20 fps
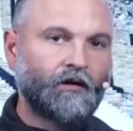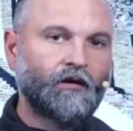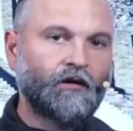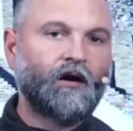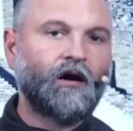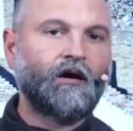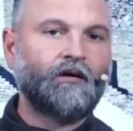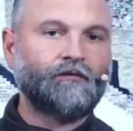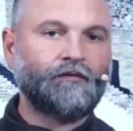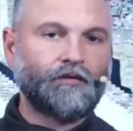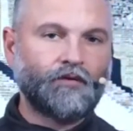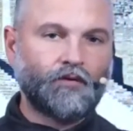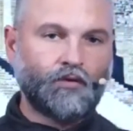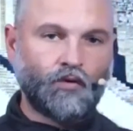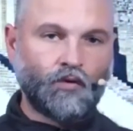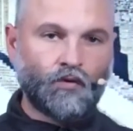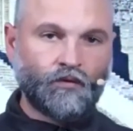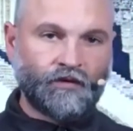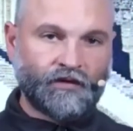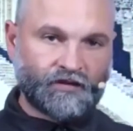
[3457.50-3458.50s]
of
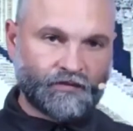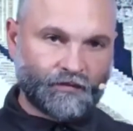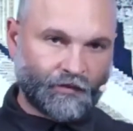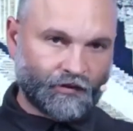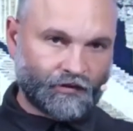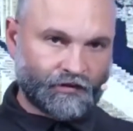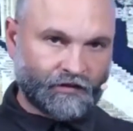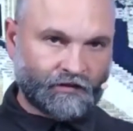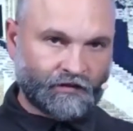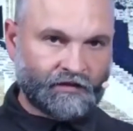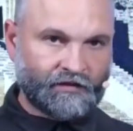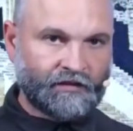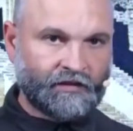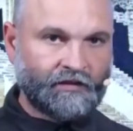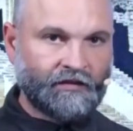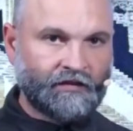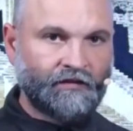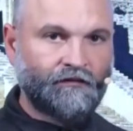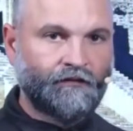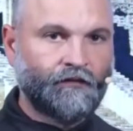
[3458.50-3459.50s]
who this person
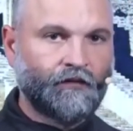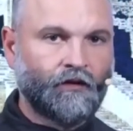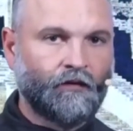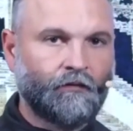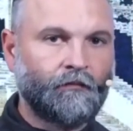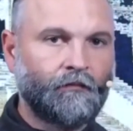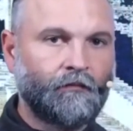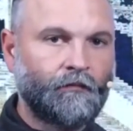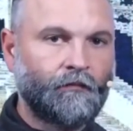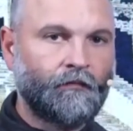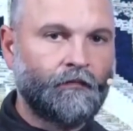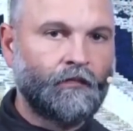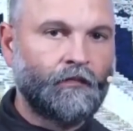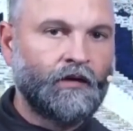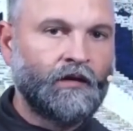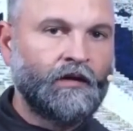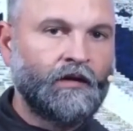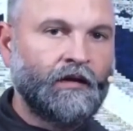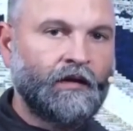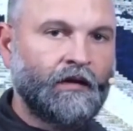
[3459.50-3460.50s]
descended from.
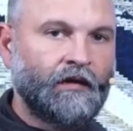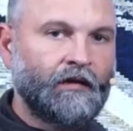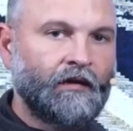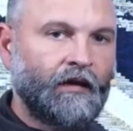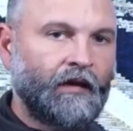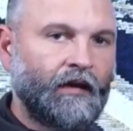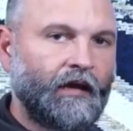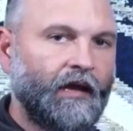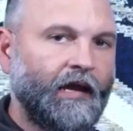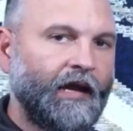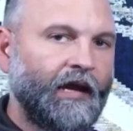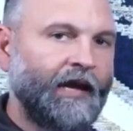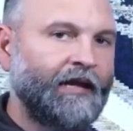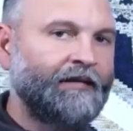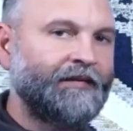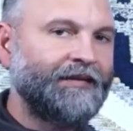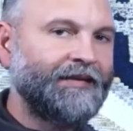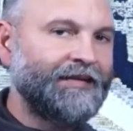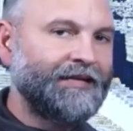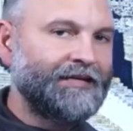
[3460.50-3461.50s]

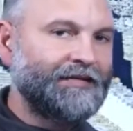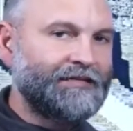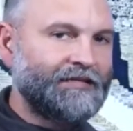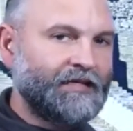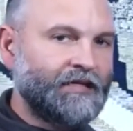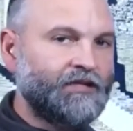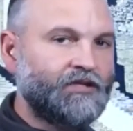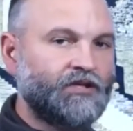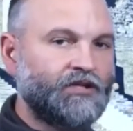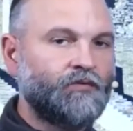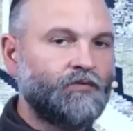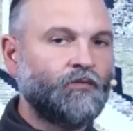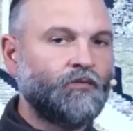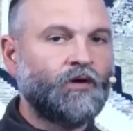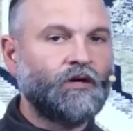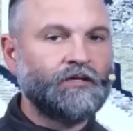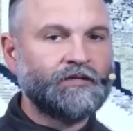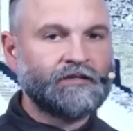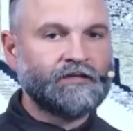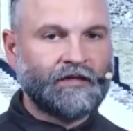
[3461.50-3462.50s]
And the intention
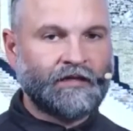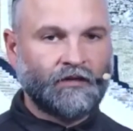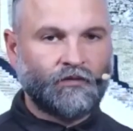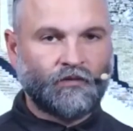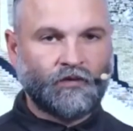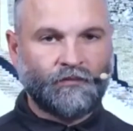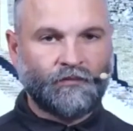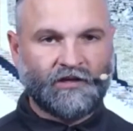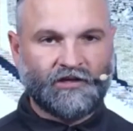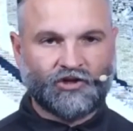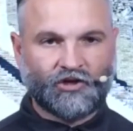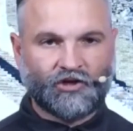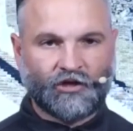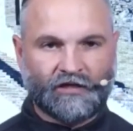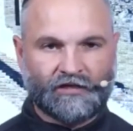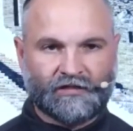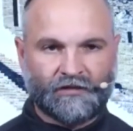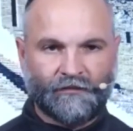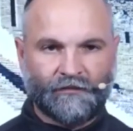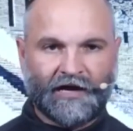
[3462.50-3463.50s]
was that it would be
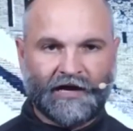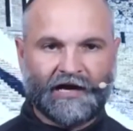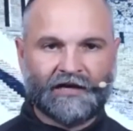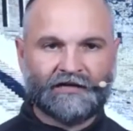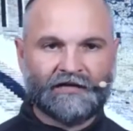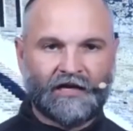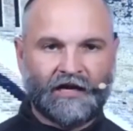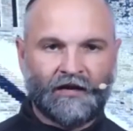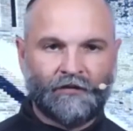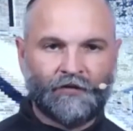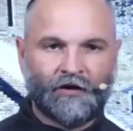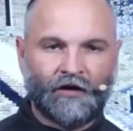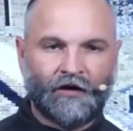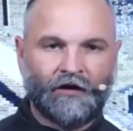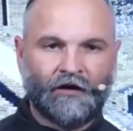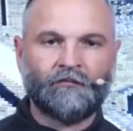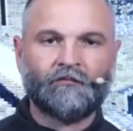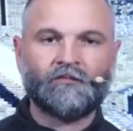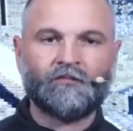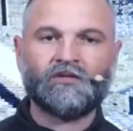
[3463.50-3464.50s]
traced back to
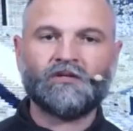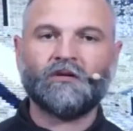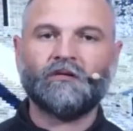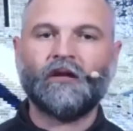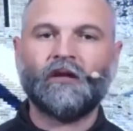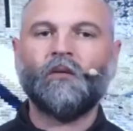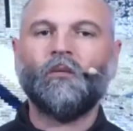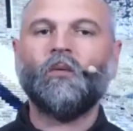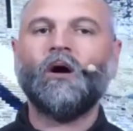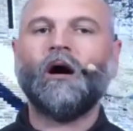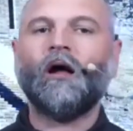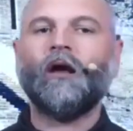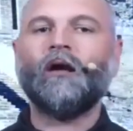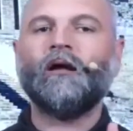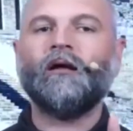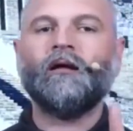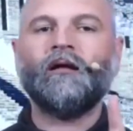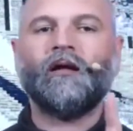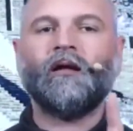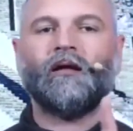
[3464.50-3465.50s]
Abraham so that what?
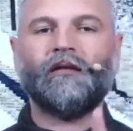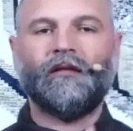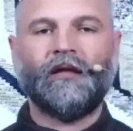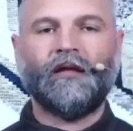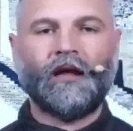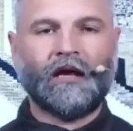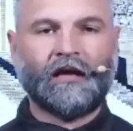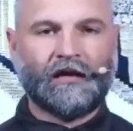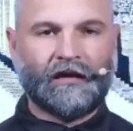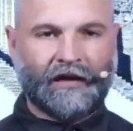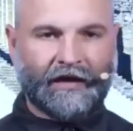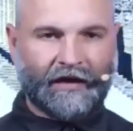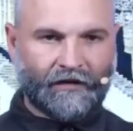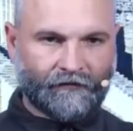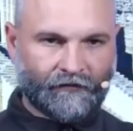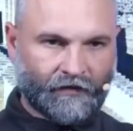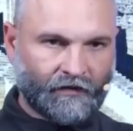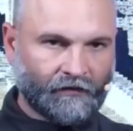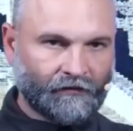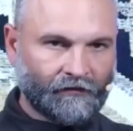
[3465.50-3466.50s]
They could have
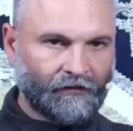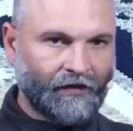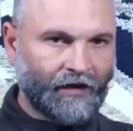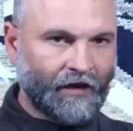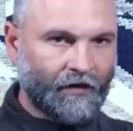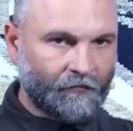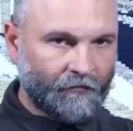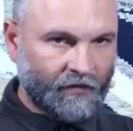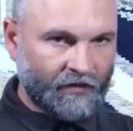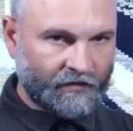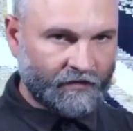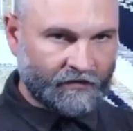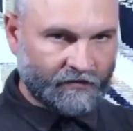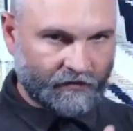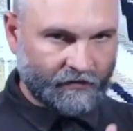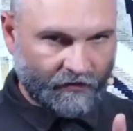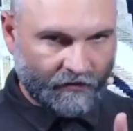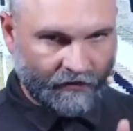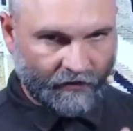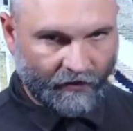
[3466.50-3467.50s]
an allotment
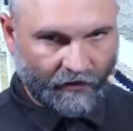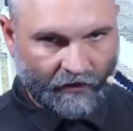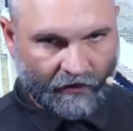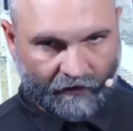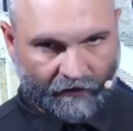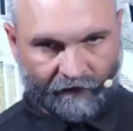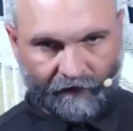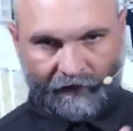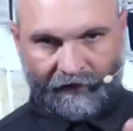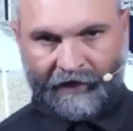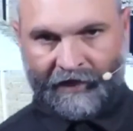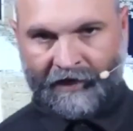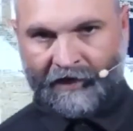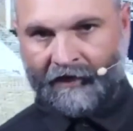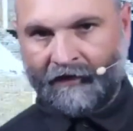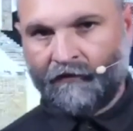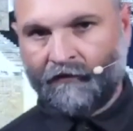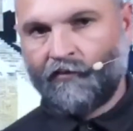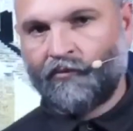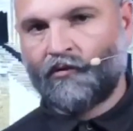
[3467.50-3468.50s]
of
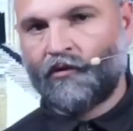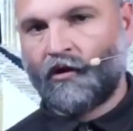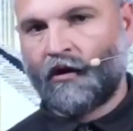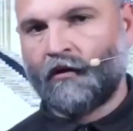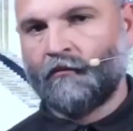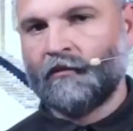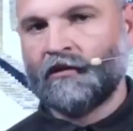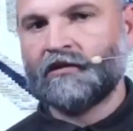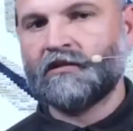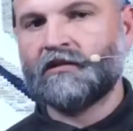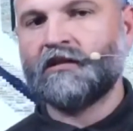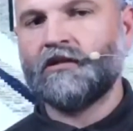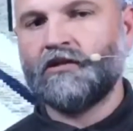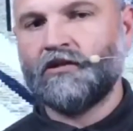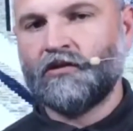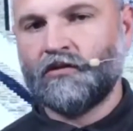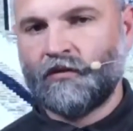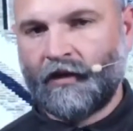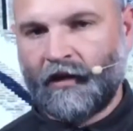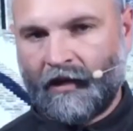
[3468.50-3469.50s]
land promised
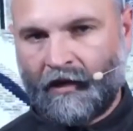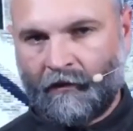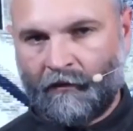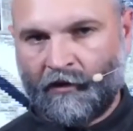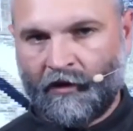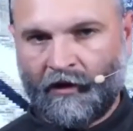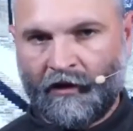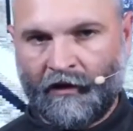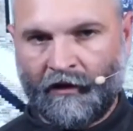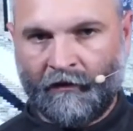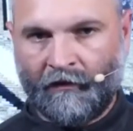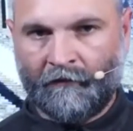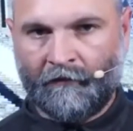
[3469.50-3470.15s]
to Abraham